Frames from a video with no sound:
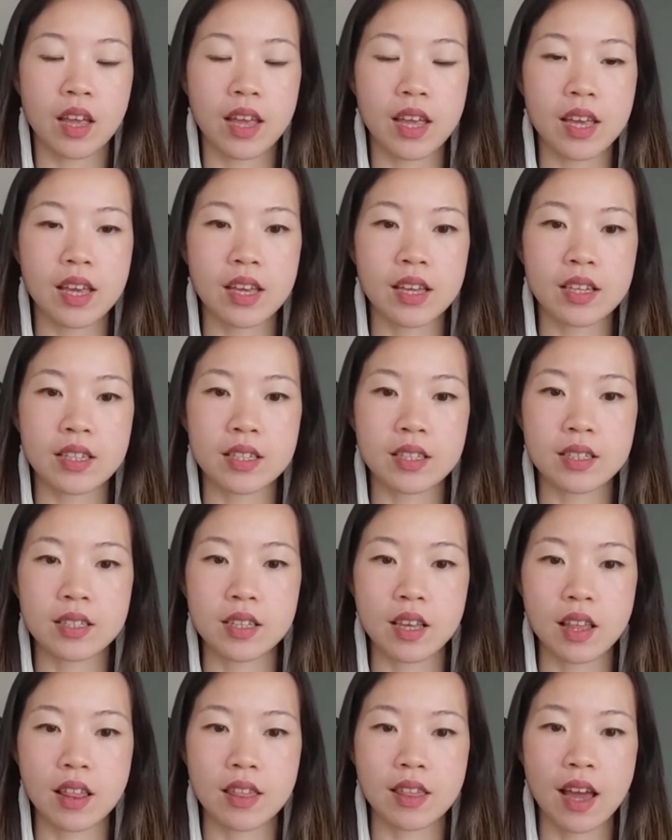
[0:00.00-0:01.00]
is
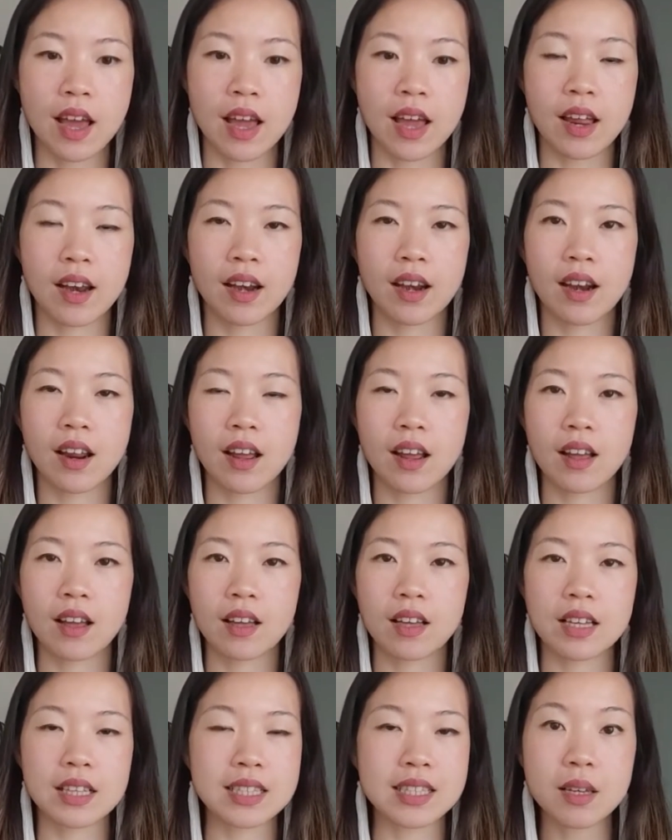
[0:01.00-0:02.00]
that
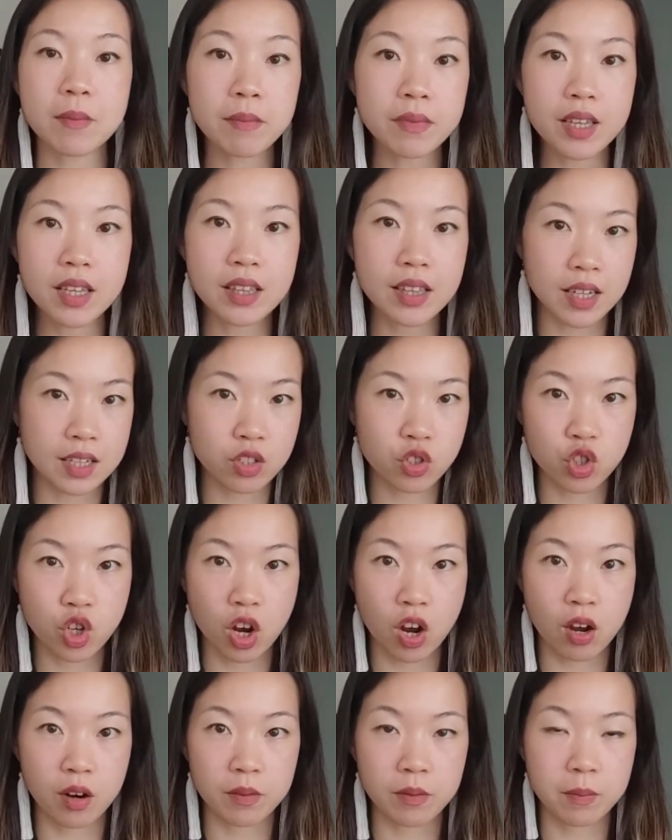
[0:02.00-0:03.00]
it's something that is
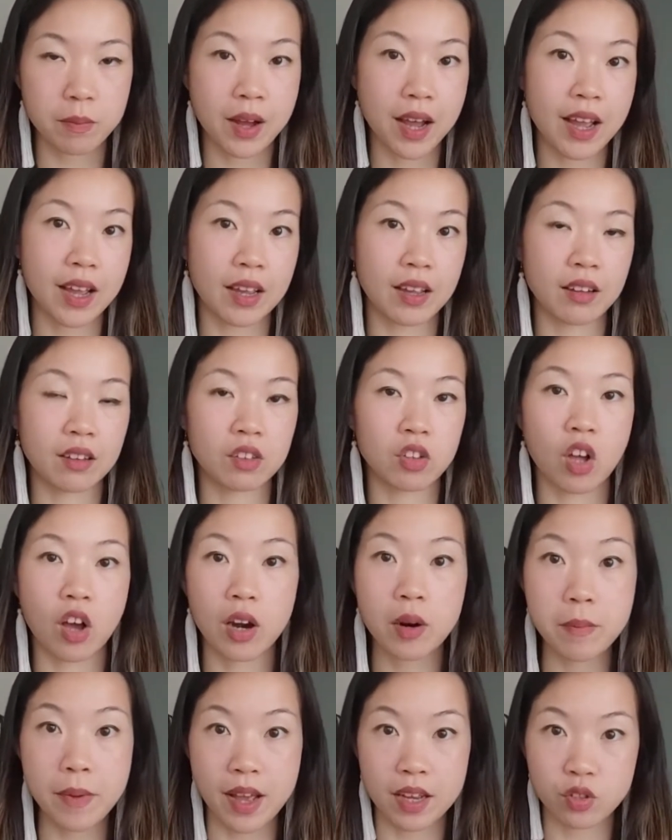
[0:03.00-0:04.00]
taught by a
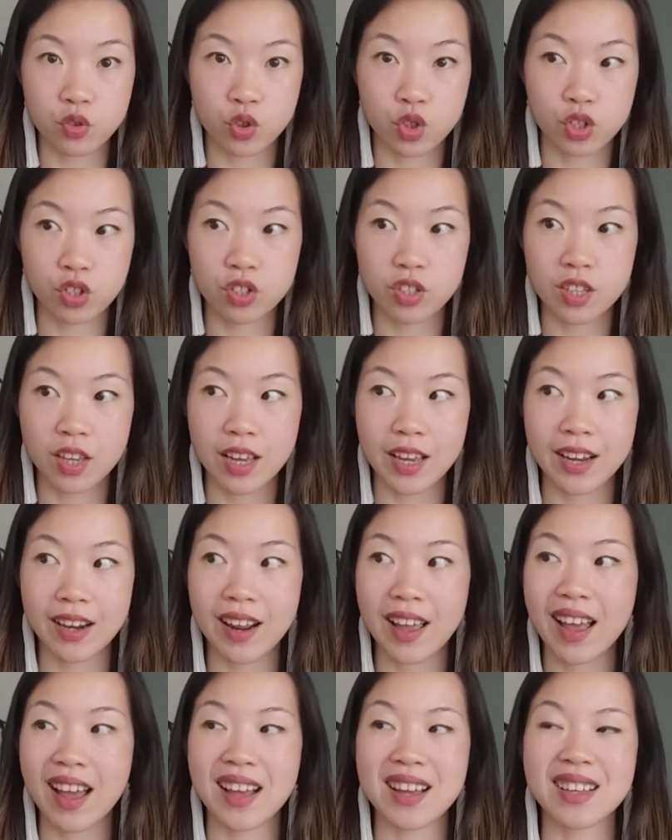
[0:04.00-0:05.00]
lot of masters.
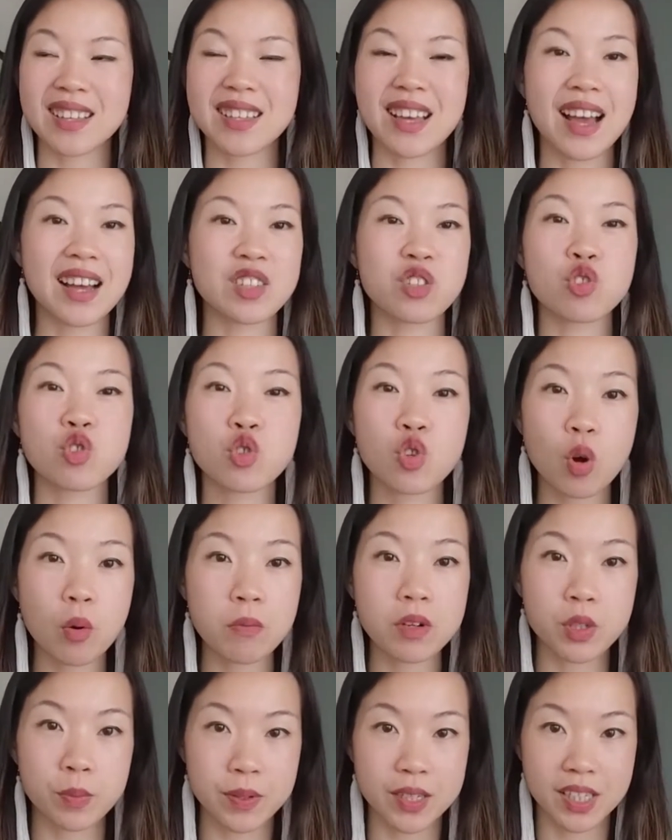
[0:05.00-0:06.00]
It has so
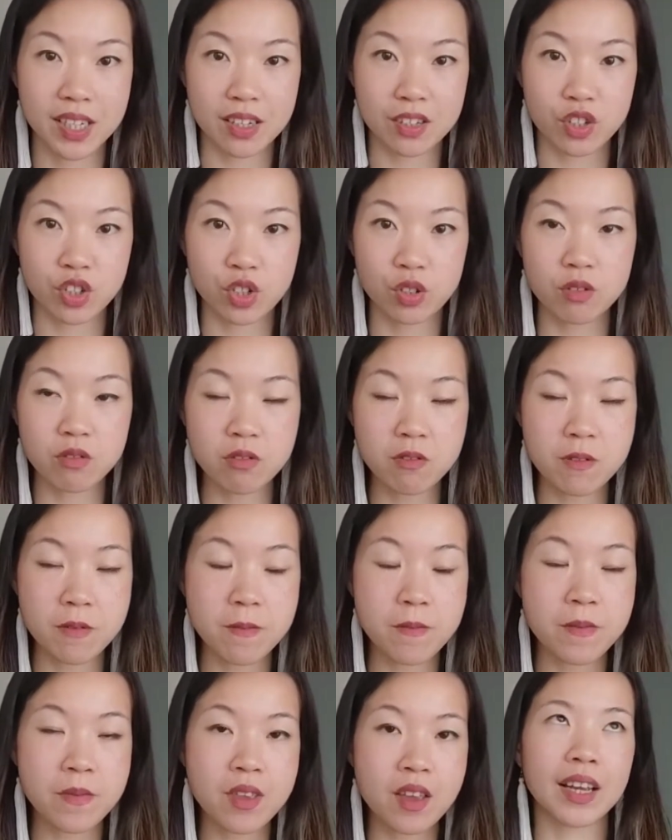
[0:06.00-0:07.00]
much potential.
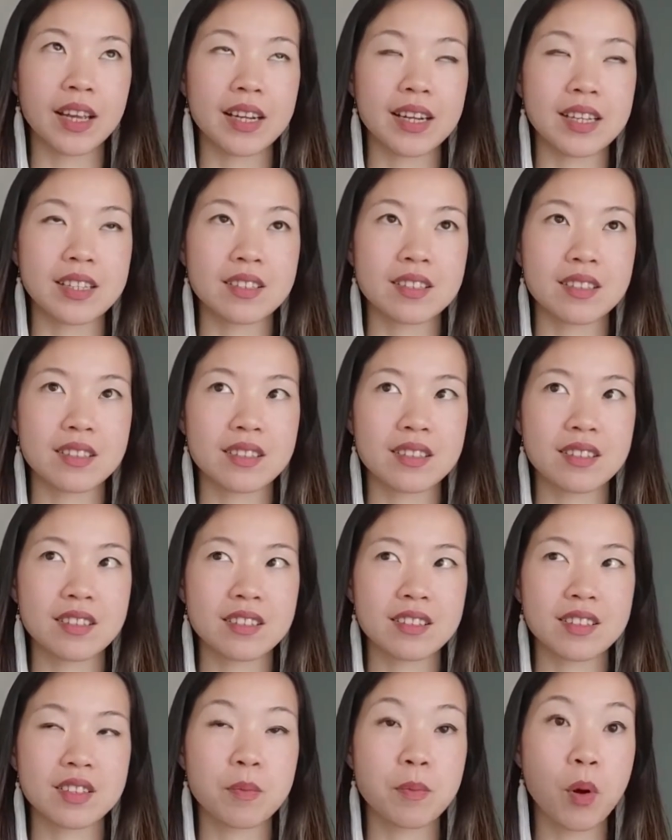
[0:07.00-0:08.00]
It is
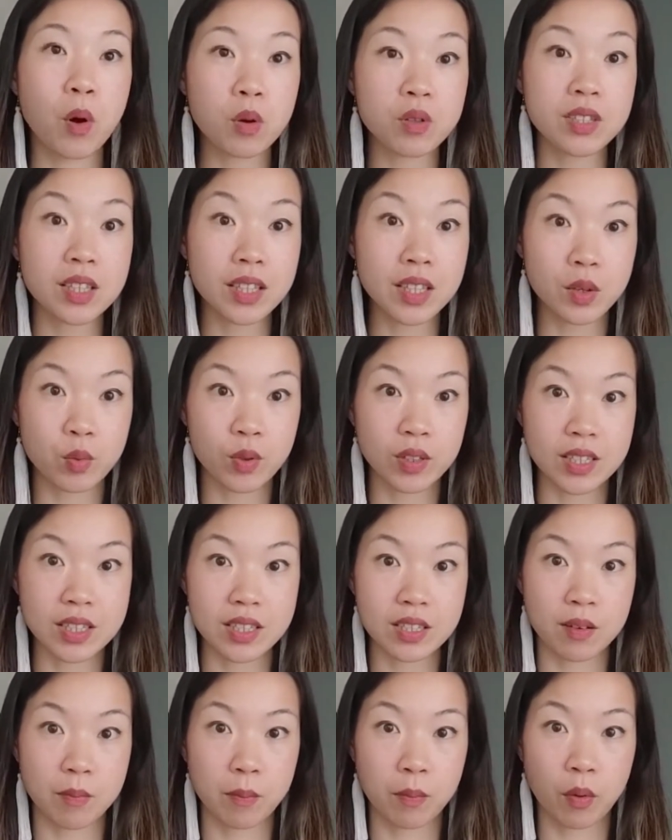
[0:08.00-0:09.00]
supposedly really
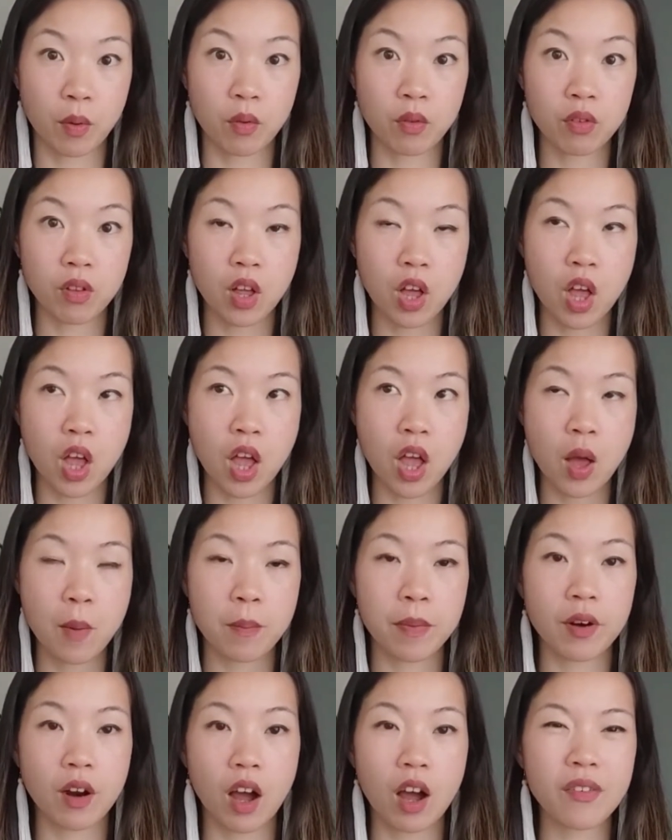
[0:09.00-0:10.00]
simple,
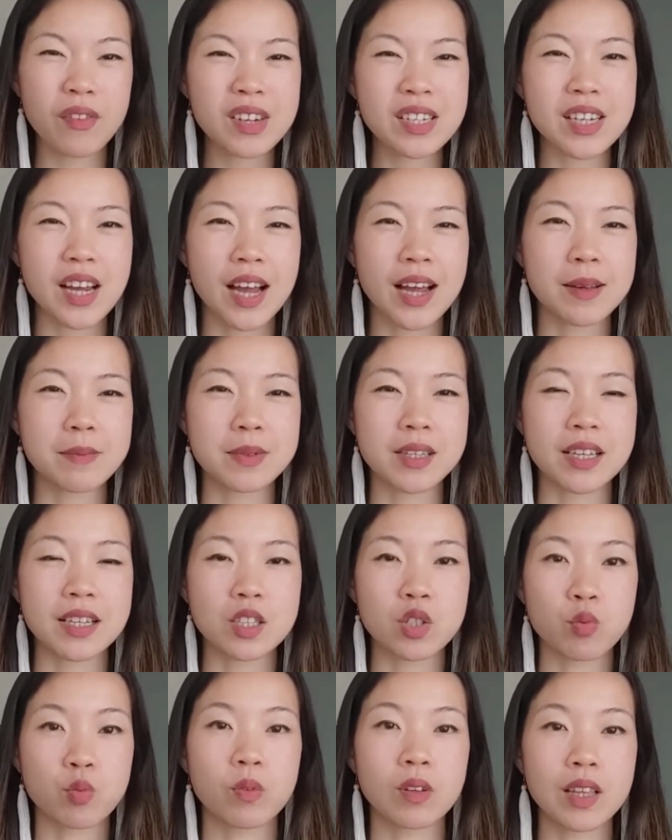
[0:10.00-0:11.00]
but oftentimes
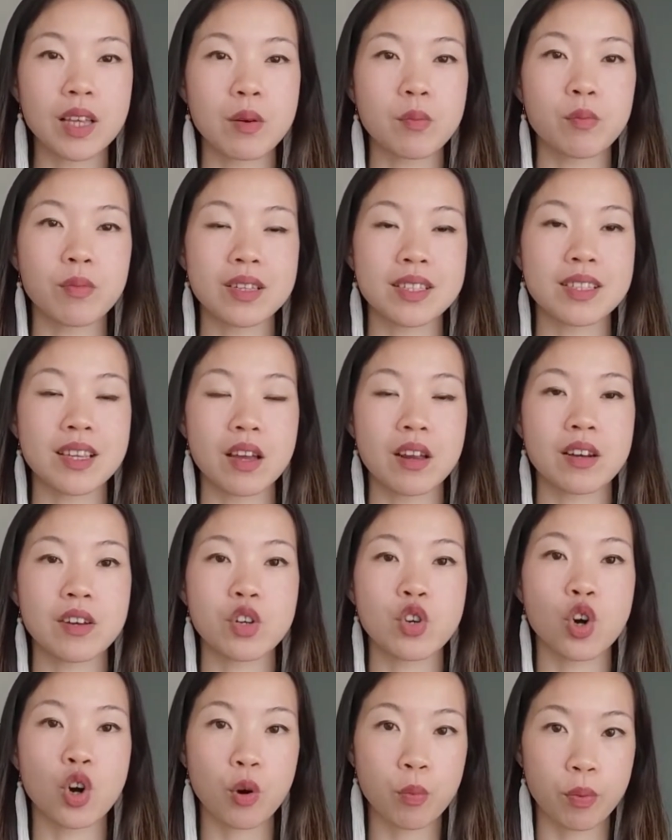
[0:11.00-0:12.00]
it's really
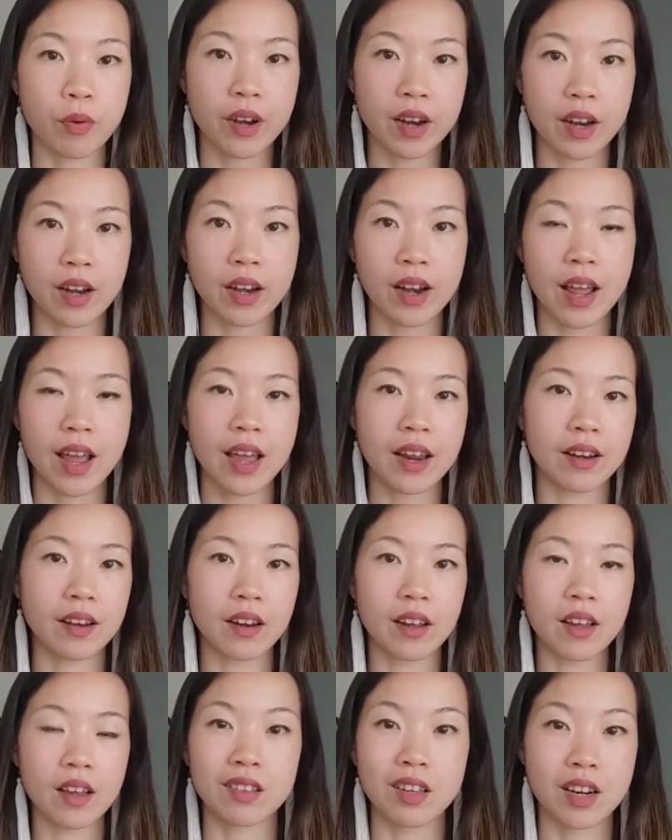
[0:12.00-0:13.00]
misinterpreted and
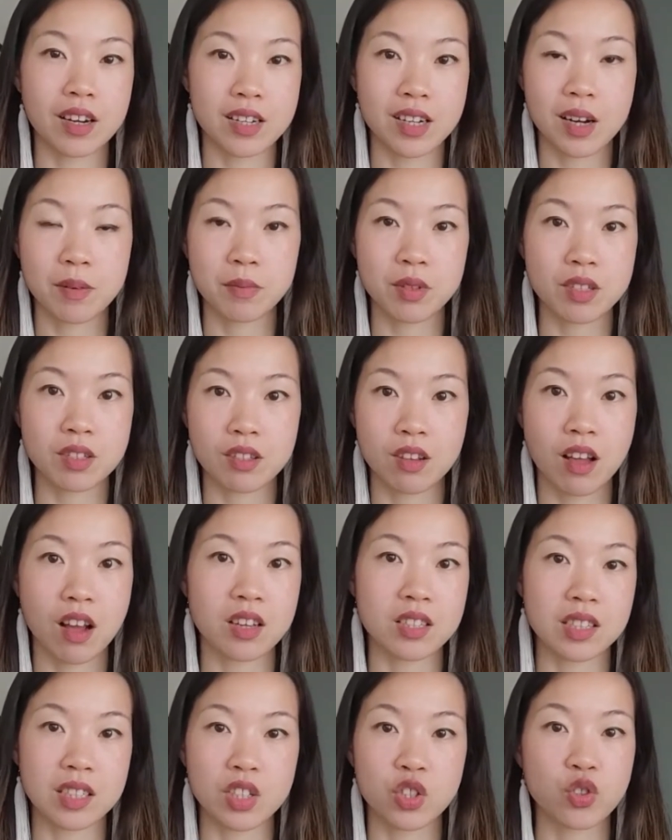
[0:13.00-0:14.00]
a lot of times it's
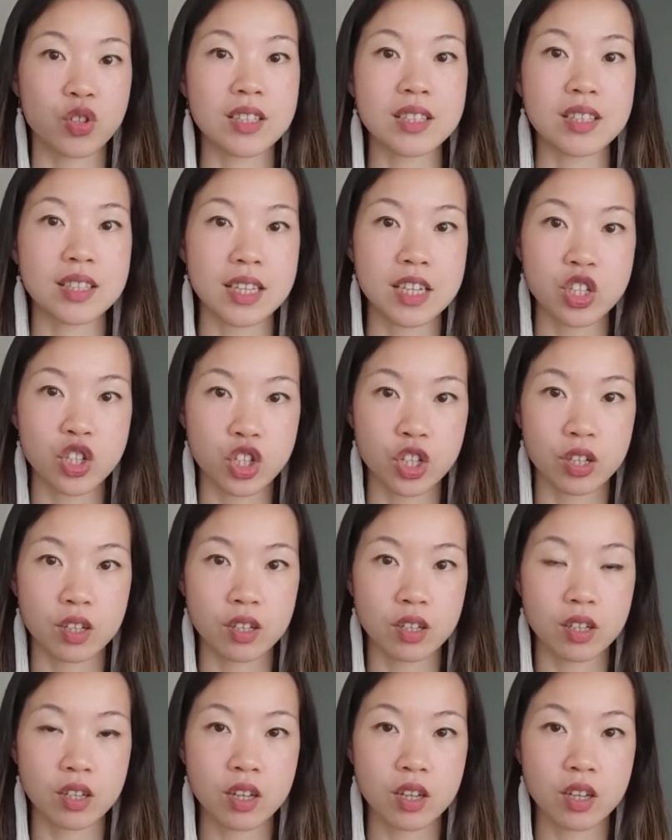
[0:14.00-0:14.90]
lost in translation.